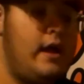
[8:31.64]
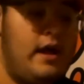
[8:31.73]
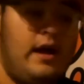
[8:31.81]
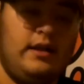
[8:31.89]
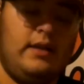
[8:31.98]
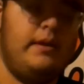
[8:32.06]

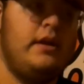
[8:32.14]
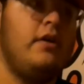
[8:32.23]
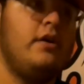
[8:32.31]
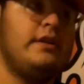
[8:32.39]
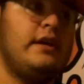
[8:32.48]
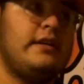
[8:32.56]
Let me know
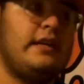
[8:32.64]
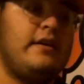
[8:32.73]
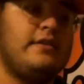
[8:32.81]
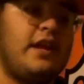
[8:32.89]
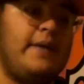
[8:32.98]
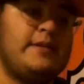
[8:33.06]
all that
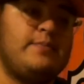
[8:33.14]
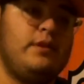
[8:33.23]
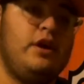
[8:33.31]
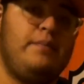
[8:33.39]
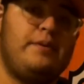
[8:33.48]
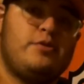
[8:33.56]
down in the comments
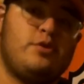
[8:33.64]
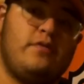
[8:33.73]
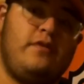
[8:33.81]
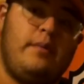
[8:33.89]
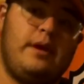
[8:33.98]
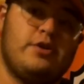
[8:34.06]
below. Be sure to
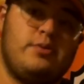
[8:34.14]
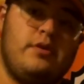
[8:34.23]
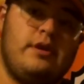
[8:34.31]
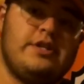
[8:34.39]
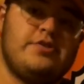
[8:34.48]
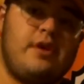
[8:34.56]
follow me on
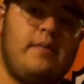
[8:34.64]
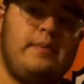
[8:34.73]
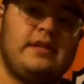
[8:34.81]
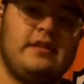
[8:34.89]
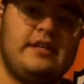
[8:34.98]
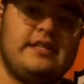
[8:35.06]
Twitter and Instagram. I'll
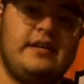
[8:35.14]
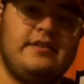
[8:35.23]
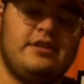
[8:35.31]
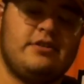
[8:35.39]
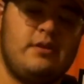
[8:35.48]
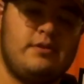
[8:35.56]
put the links down in
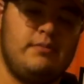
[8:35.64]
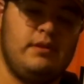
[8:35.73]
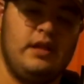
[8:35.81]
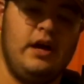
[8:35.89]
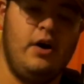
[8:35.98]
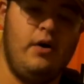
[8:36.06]
the description
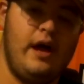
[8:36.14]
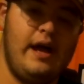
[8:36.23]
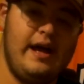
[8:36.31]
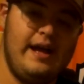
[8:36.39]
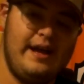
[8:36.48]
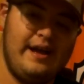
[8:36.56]
below.
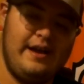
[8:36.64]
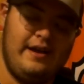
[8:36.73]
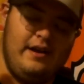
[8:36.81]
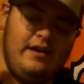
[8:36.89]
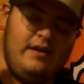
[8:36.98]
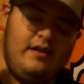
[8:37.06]

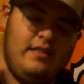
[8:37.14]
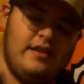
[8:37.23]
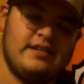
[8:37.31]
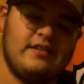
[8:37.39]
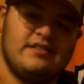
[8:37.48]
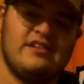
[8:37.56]

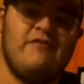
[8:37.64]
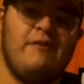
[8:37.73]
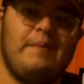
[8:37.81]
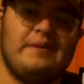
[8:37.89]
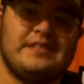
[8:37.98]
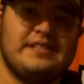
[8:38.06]
This close to
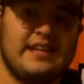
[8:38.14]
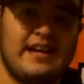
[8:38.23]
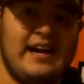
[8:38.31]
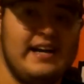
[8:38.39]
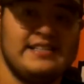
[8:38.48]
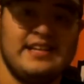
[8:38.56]
football season,
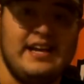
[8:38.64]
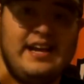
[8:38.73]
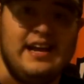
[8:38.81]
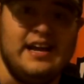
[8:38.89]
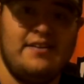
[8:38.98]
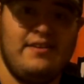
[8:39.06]
guys.
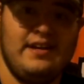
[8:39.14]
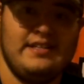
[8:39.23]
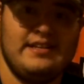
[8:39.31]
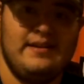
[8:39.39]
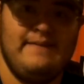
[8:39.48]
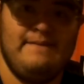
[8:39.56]

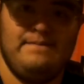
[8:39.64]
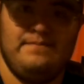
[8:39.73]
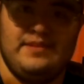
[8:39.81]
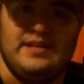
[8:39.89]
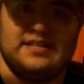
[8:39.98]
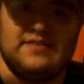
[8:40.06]
Anyways,
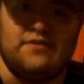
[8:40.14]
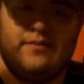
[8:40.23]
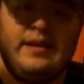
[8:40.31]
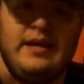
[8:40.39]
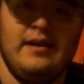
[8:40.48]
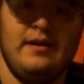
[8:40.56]
that's it for
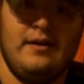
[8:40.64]
me.